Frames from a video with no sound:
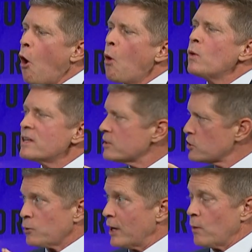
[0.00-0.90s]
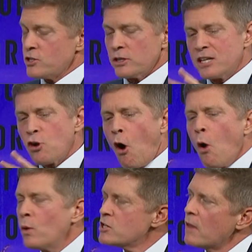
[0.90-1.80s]
always it's a great question. It's
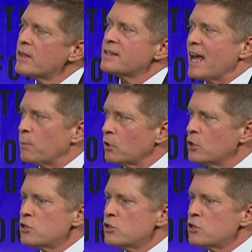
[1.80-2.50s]
always on the table.